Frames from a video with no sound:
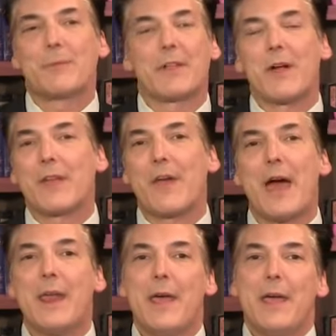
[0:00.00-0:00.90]
like that.
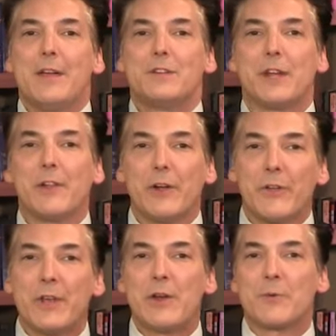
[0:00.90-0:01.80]
She
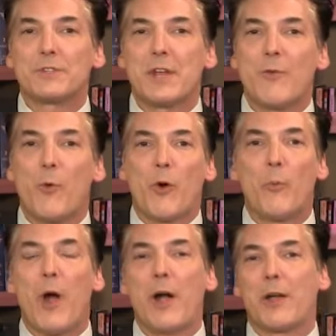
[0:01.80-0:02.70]
clearly didn't receive a warm
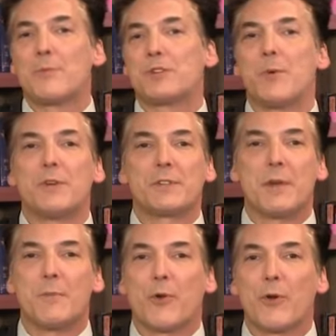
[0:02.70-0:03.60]
welcome. She was
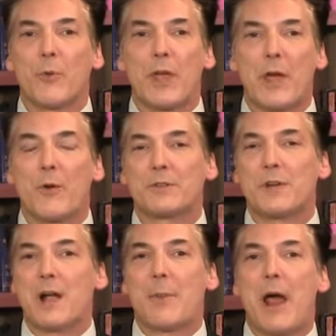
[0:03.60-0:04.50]
in Puerto Rico to
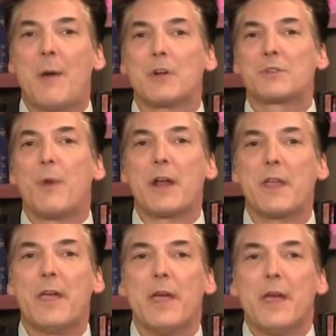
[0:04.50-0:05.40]
talk about how much
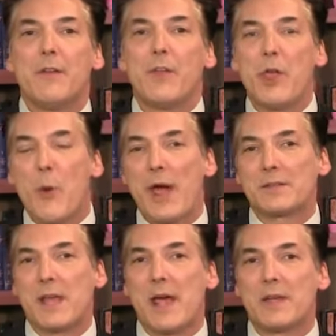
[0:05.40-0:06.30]
money the U.S.
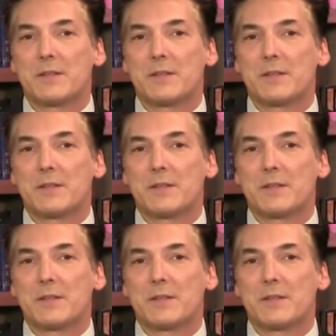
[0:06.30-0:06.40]
has